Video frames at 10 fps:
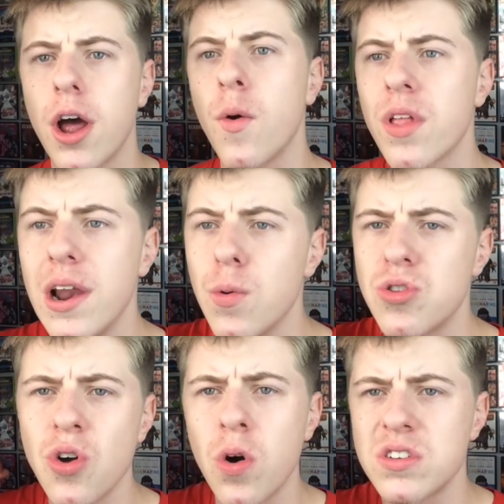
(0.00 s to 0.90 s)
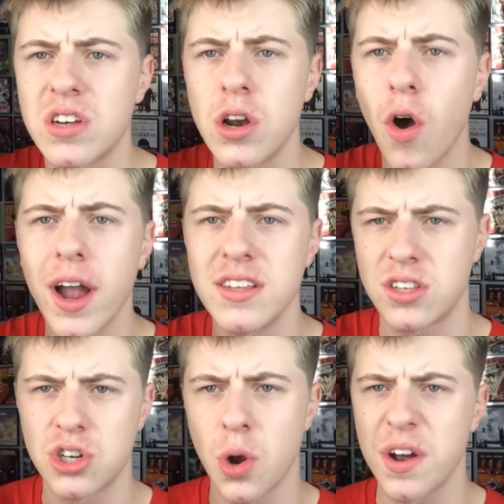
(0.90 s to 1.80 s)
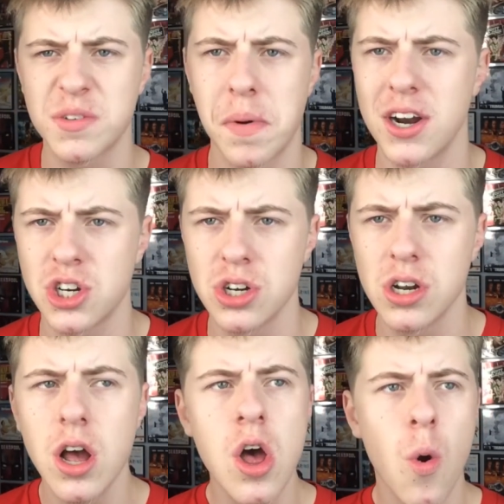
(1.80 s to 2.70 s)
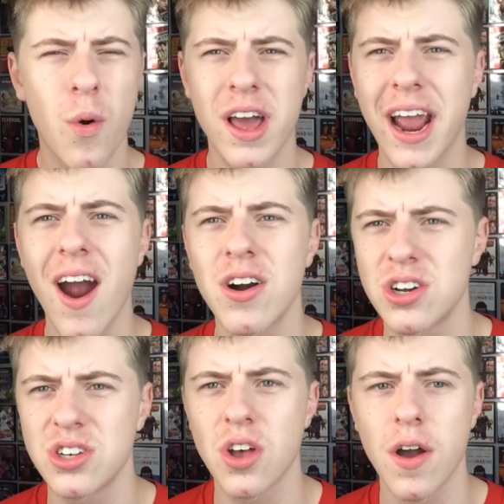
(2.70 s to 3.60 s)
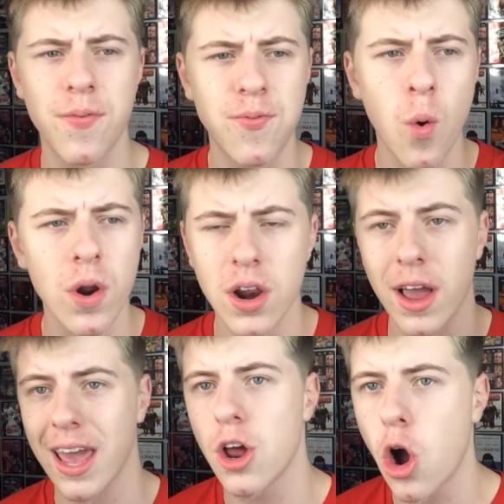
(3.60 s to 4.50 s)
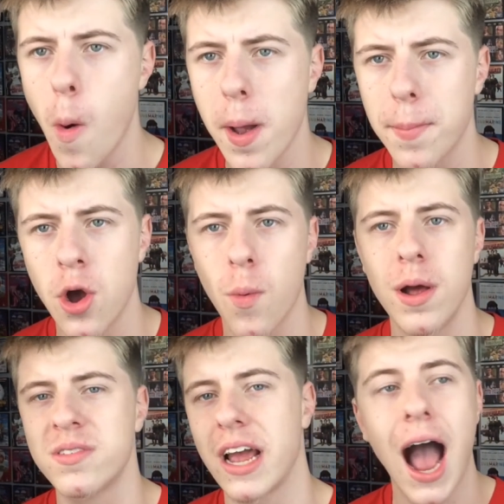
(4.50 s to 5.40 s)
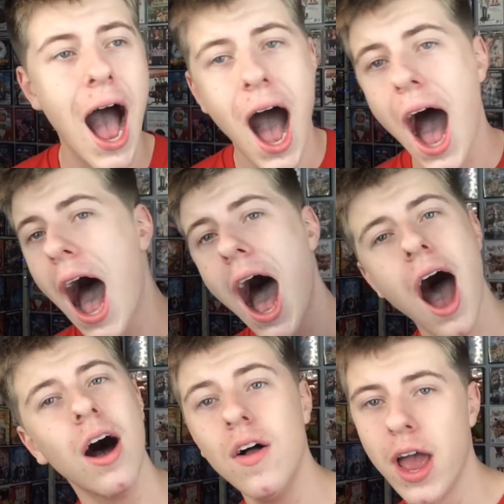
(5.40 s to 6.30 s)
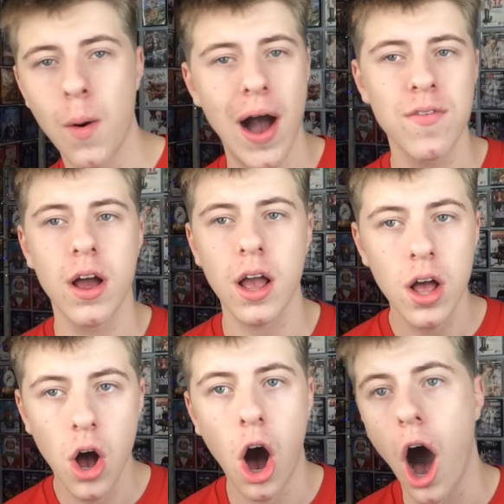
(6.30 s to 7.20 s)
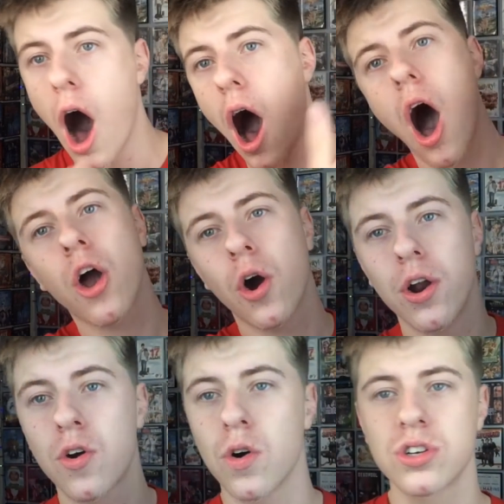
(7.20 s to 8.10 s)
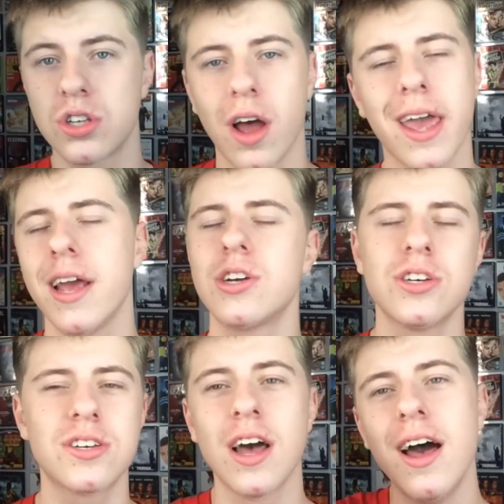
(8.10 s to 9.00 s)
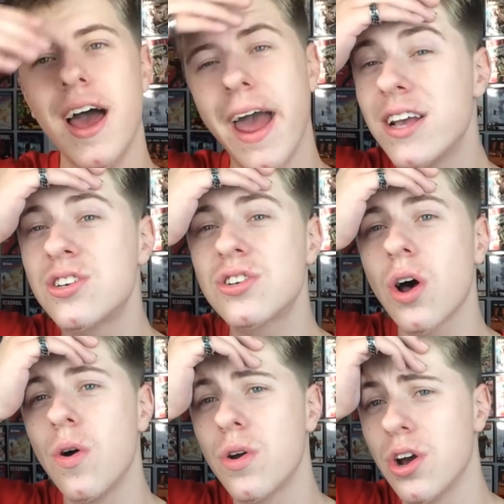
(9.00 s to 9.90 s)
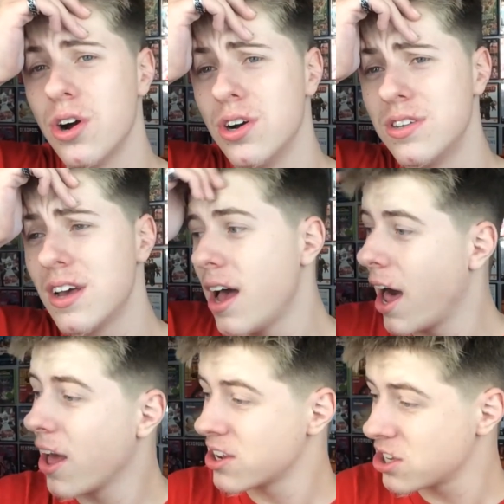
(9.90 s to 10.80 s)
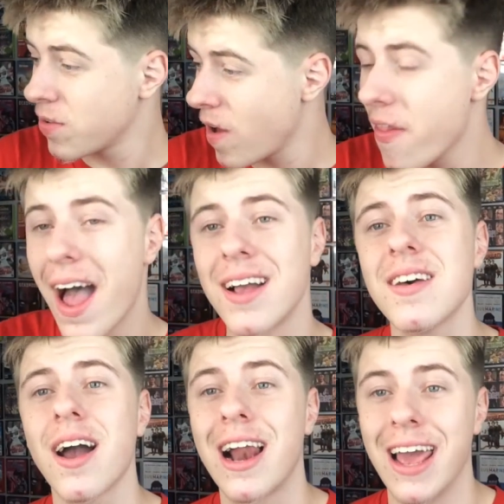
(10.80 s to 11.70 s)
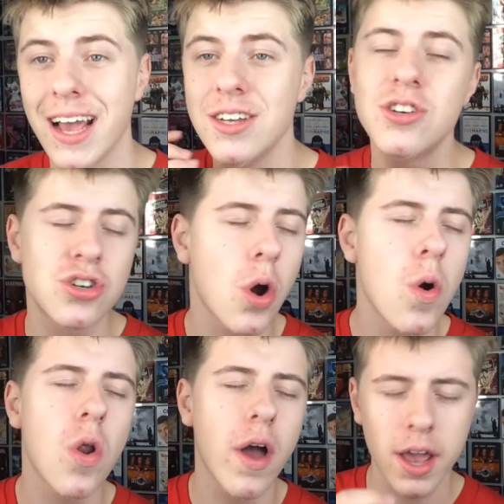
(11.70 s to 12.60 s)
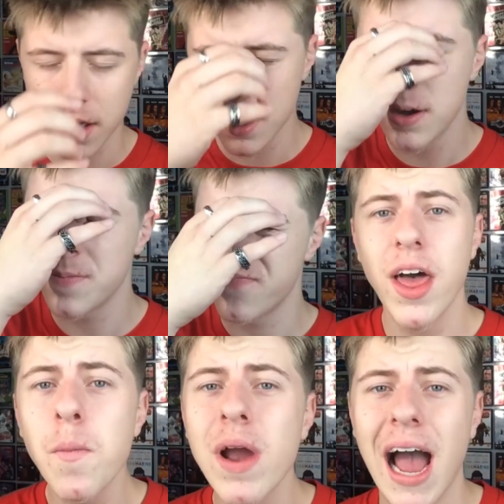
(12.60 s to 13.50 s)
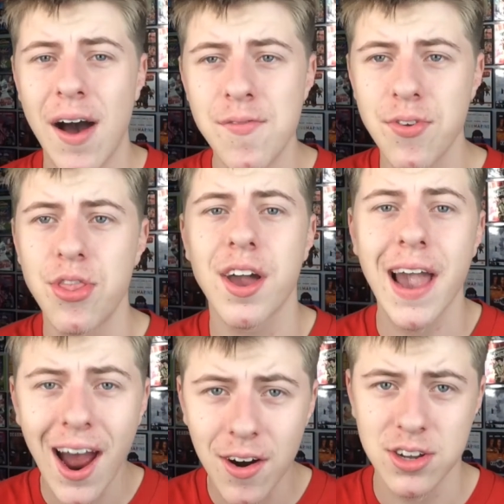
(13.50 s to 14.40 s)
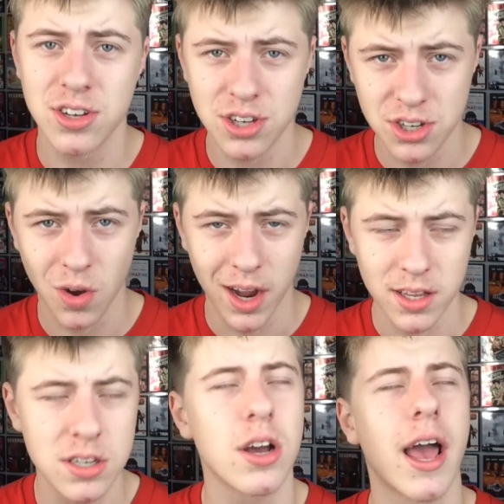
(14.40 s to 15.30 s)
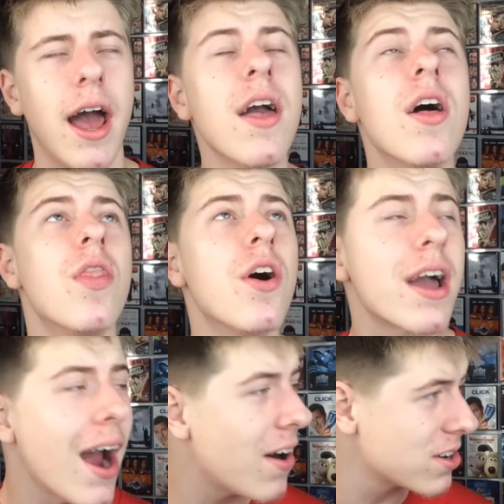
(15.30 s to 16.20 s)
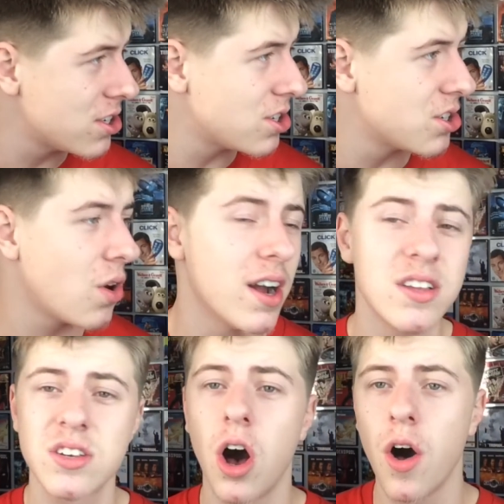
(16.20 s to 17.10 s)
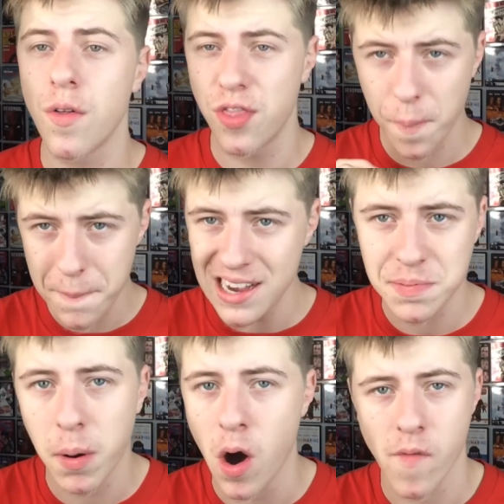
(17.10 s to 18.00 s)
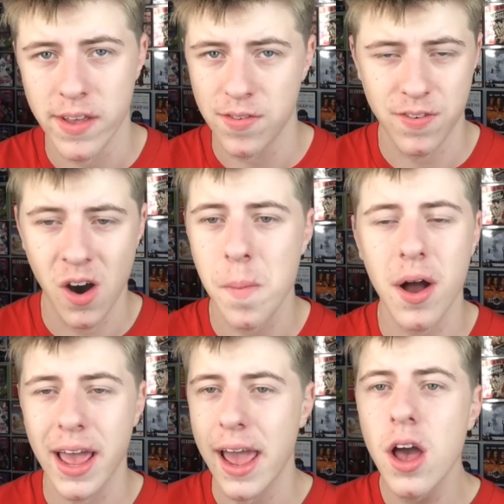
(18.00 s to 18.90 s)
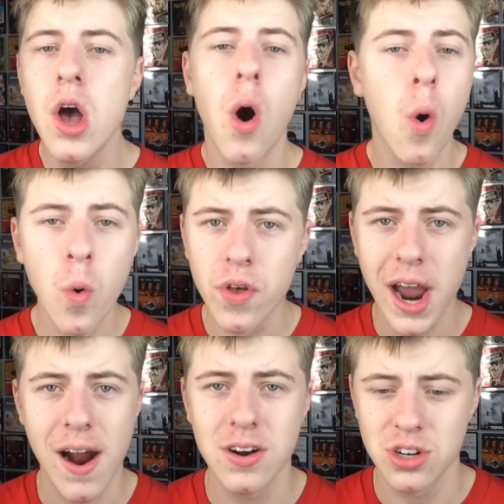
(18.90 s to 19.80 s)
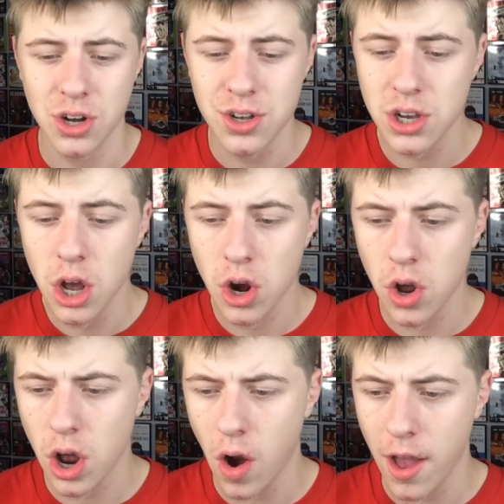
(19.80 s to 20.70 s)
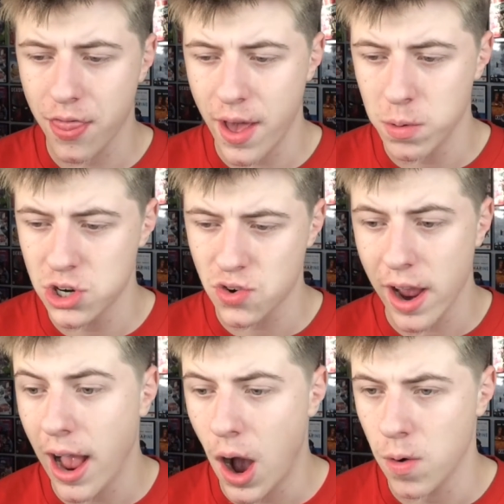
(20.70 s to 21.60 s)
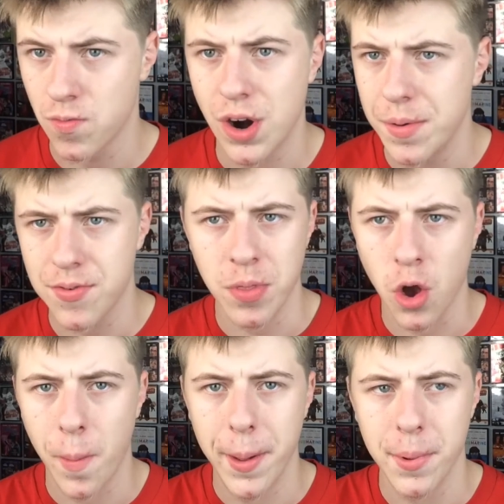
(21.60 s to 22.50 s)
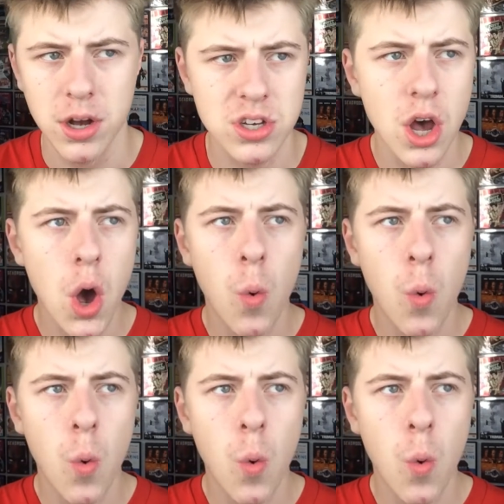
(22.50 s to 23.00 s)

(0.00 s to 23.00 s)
Like all the little dots and lines to show expression when a character's like falling, like in a comic book, when it would say it will have like going across, like, it's so good. And like stuff like that, exactly, it is so like. Then we have the character designs, okay? The character designs are the best part of this film, okay? All the characters look like they were straight out ripped from the comic books.